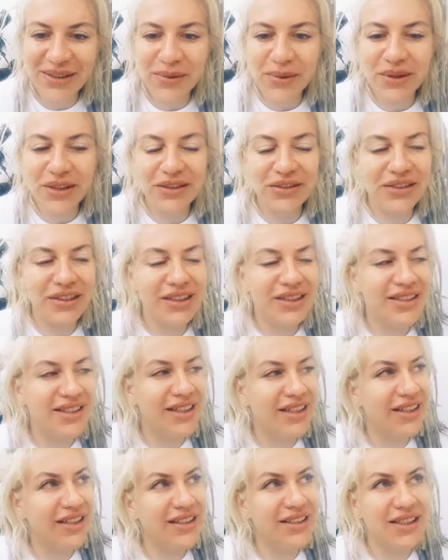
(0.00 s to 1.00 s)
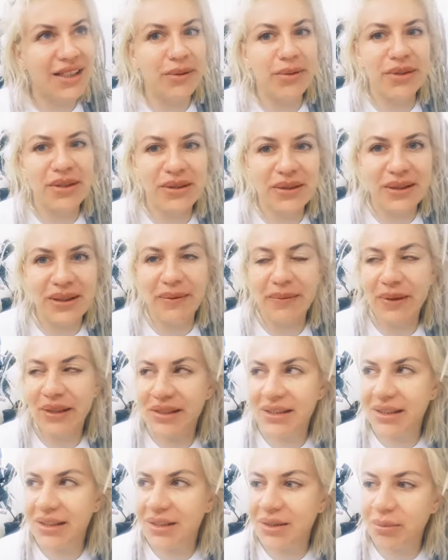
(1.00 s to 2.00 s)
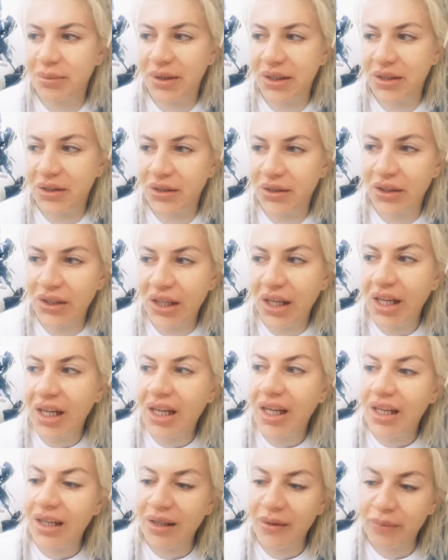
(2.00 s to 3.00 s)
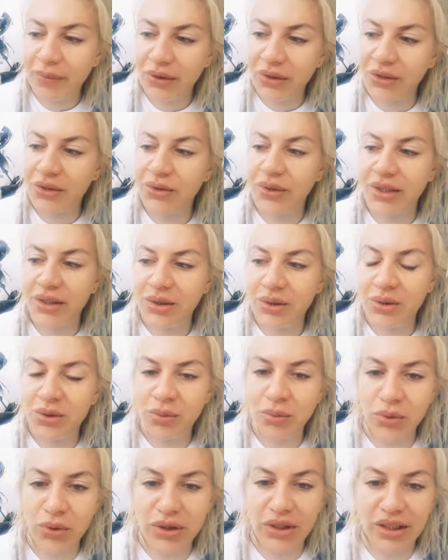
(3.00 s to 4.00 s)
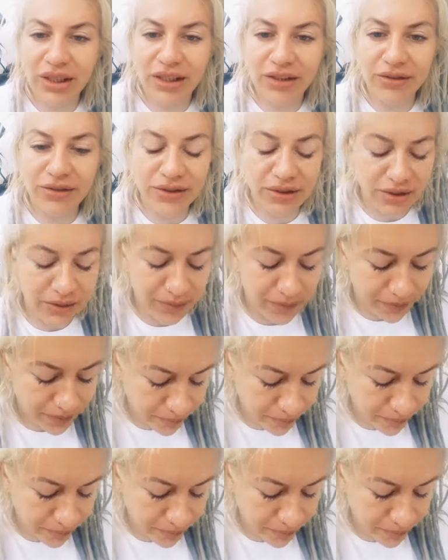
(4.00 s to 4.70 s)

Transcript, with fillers: That's what it feels like. It's absolutely amazing to be here. I'm gonna try to do more lives.